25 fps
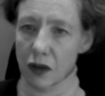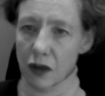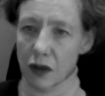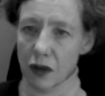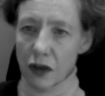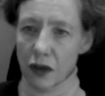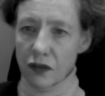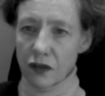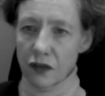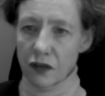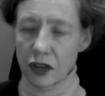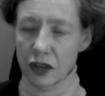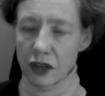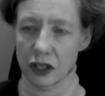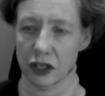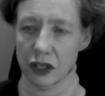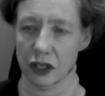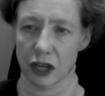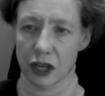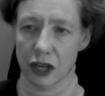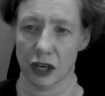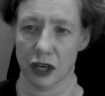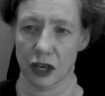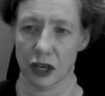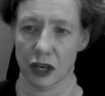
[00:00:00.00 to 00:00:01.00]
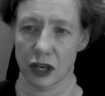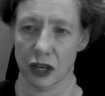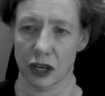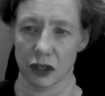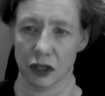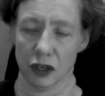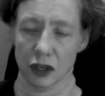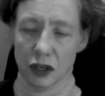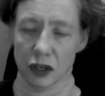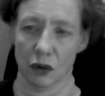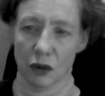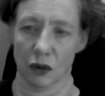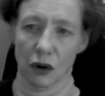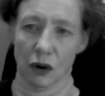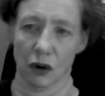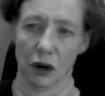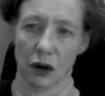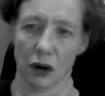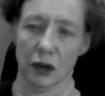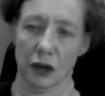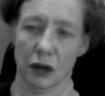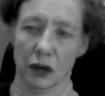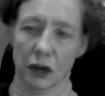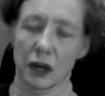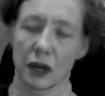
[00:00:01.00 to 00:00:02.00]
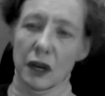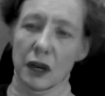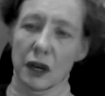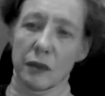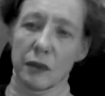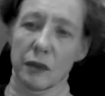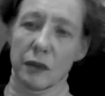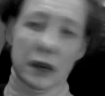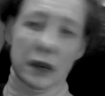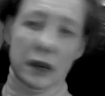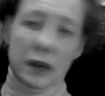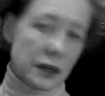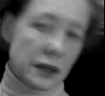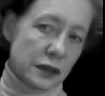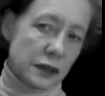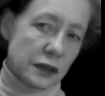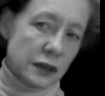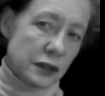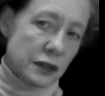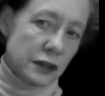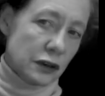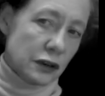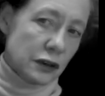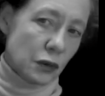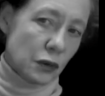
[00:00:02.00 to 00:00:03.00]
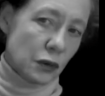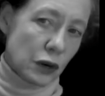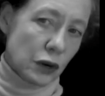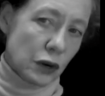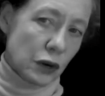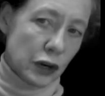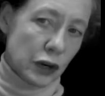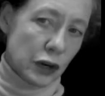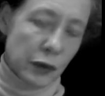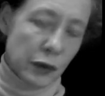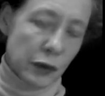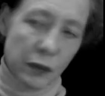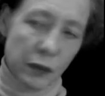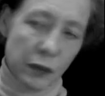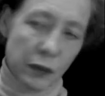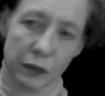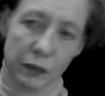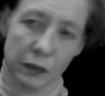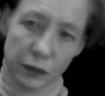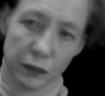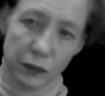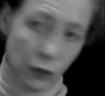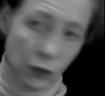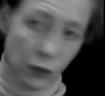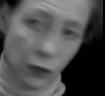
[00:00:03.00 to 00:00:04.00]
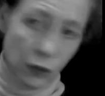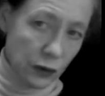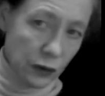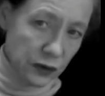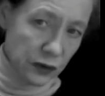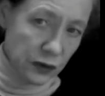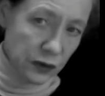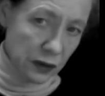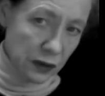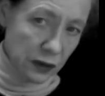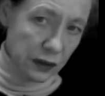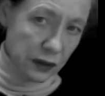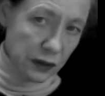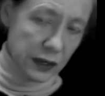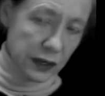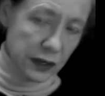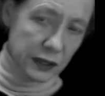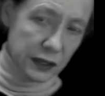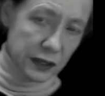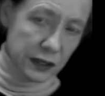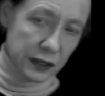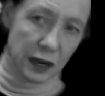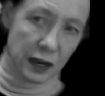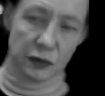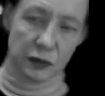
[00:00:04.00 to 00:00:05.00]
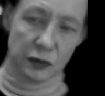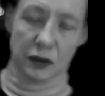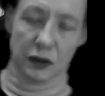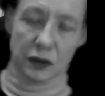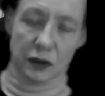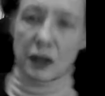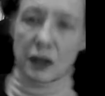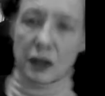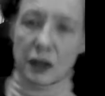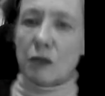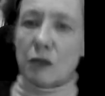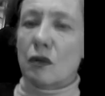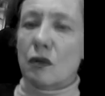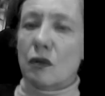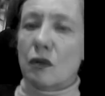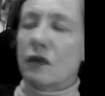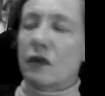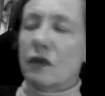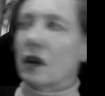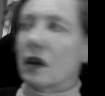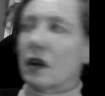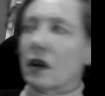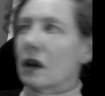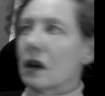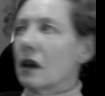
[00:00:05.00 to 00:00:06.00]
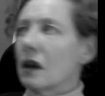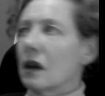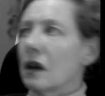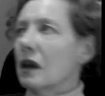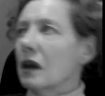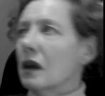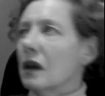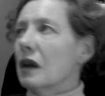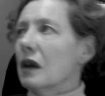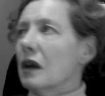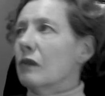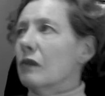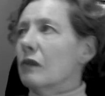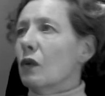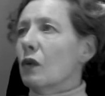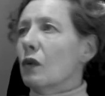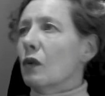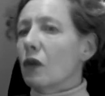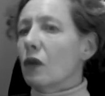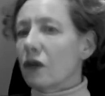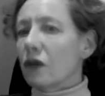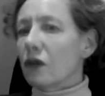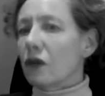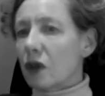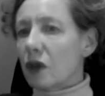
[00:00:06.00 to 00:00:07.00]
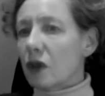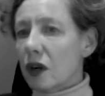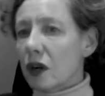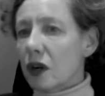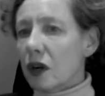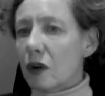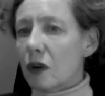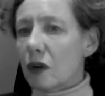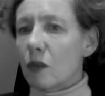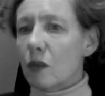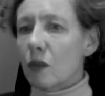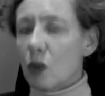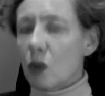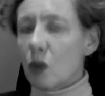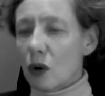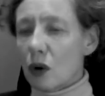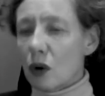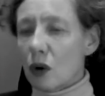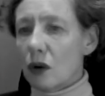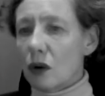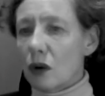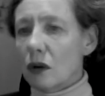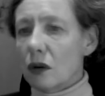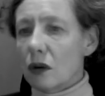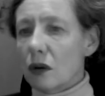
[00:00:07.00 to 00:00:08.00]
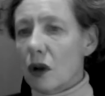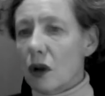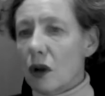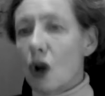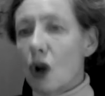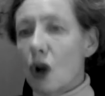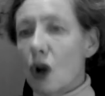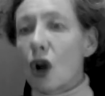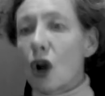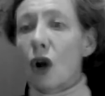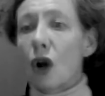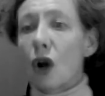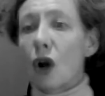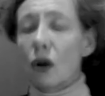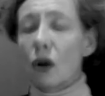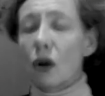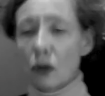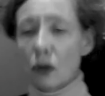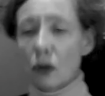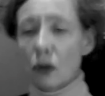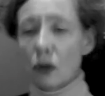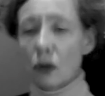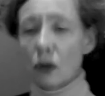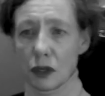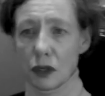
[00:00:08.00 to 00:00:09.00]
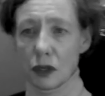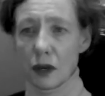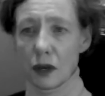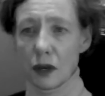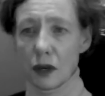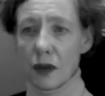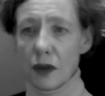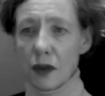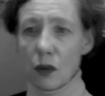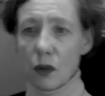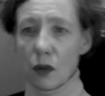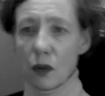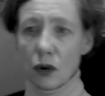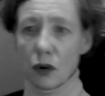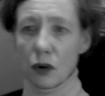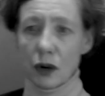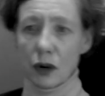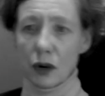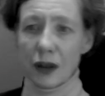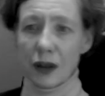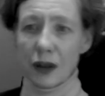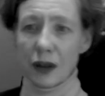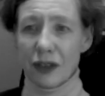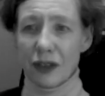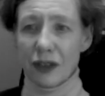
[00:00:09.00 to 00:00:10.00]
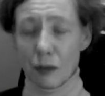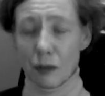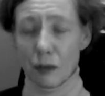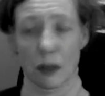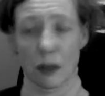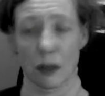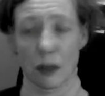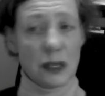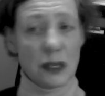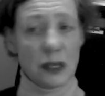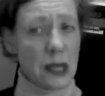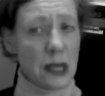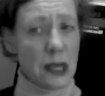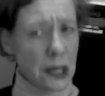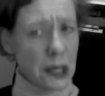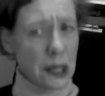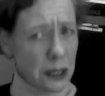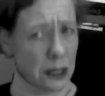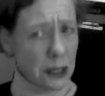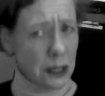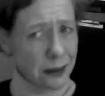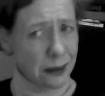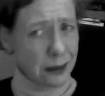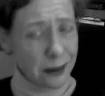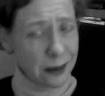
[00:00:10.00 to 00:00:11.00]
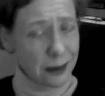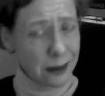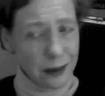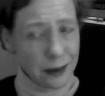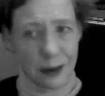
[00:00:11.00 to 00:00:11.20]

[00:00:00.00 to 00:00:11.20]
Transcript: on the vegetation so hard, because the deer are worried about wolves on the landscape, so they keep moving. But wolverine are more occult, and that word I think means hidden,